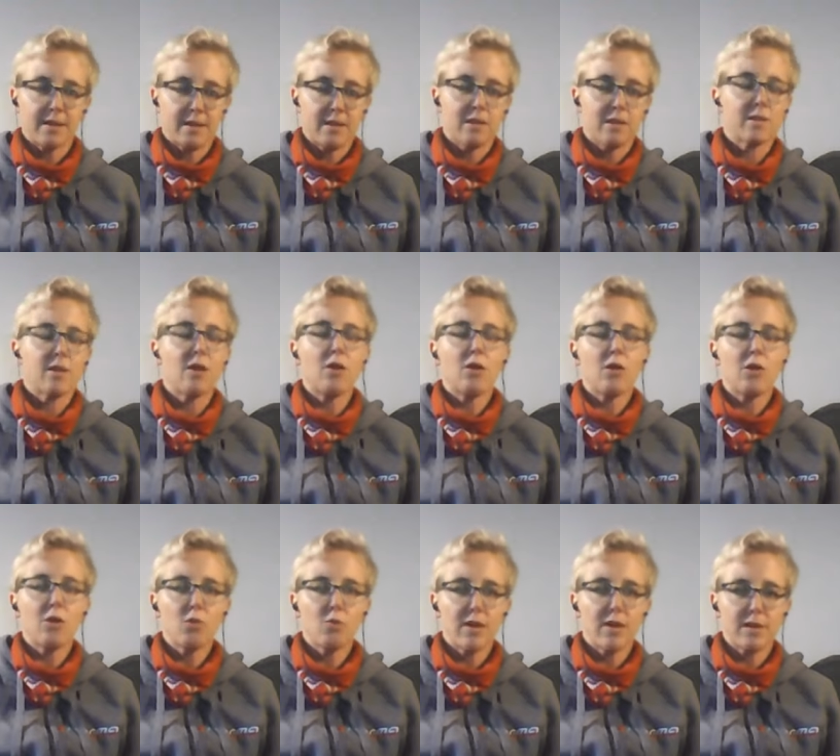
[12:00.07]
is
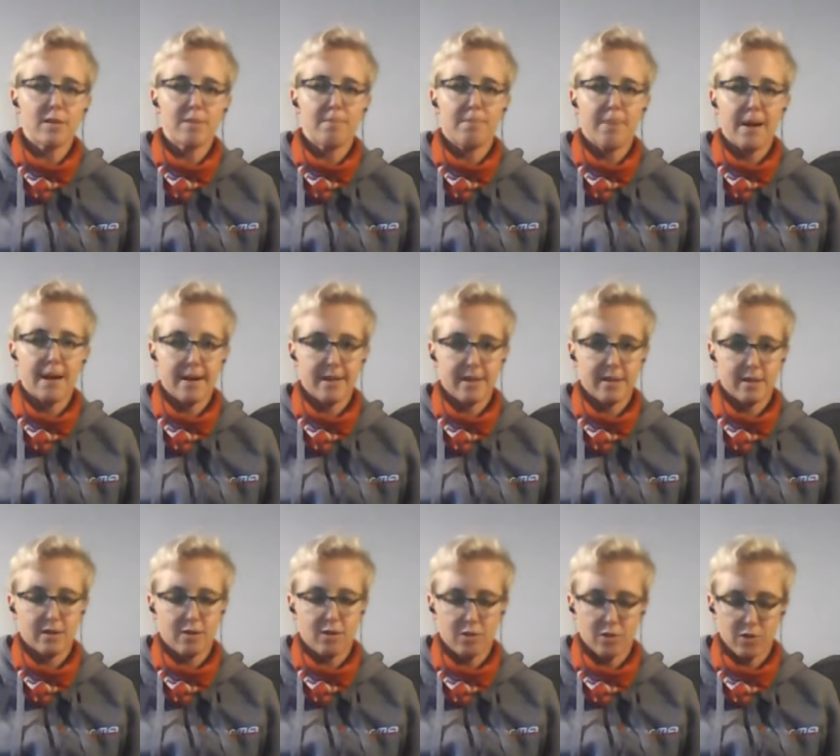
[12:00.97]
always based
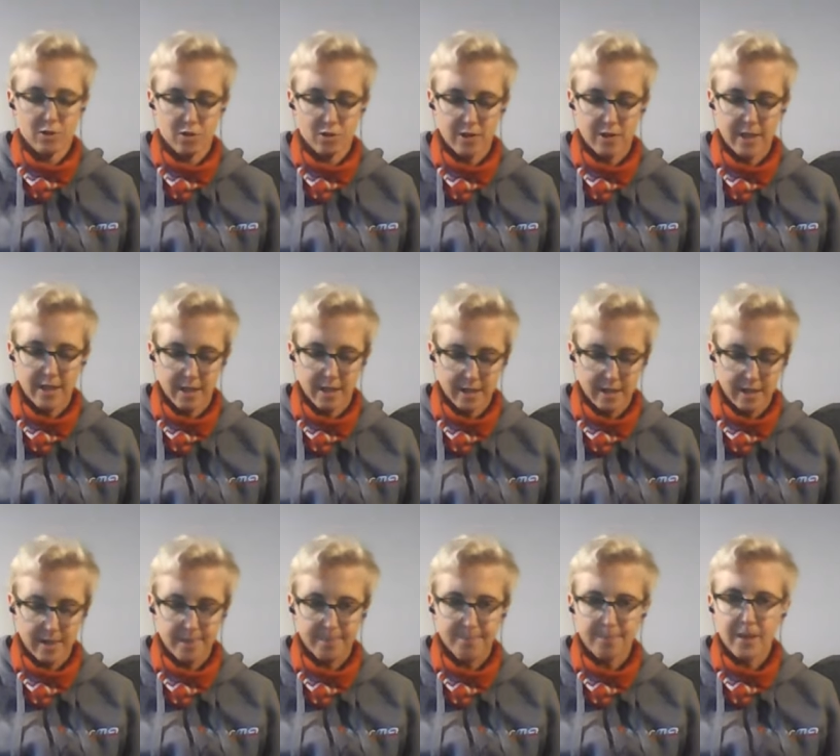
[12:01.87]
on your needs.